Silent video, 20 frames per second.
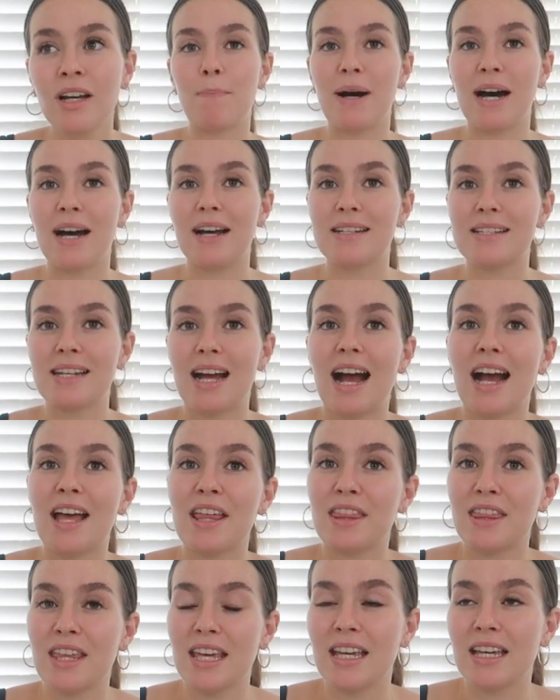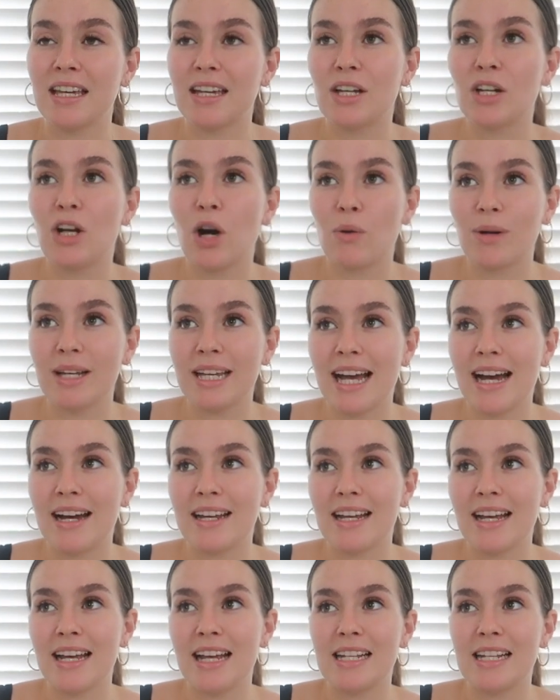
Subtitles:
but I think going out